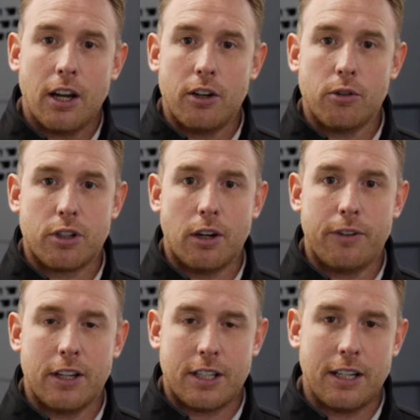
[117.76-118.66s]
and also for
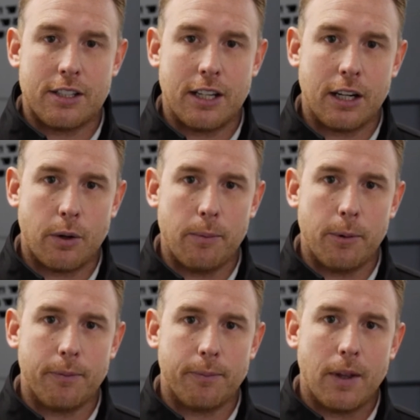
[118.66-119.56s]
their CNC
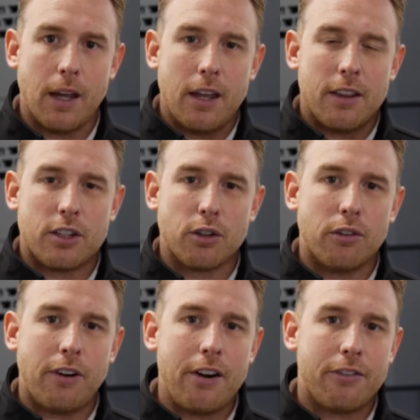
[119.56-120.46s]
equipment. They saw a
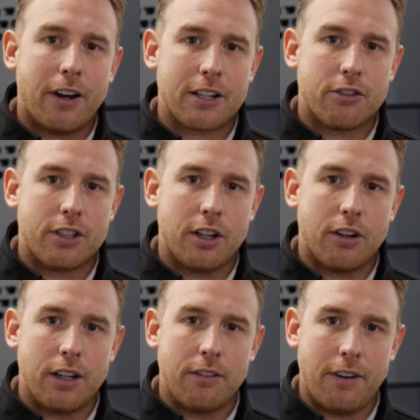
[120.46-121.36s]
very fast return
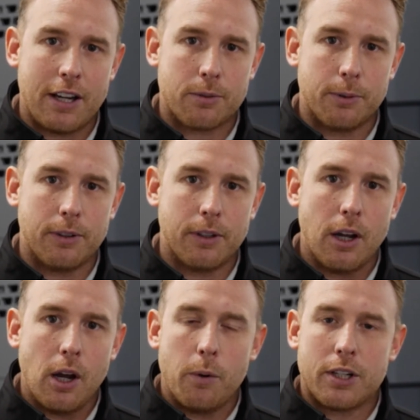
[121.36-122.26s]
on the investment,
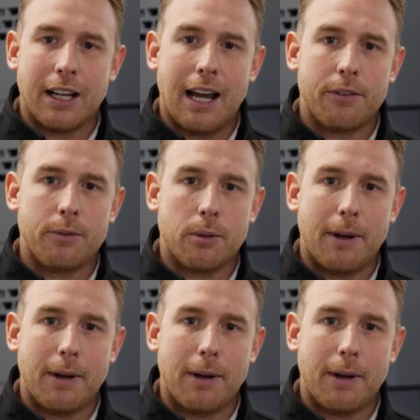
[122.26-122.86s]
which allowed them to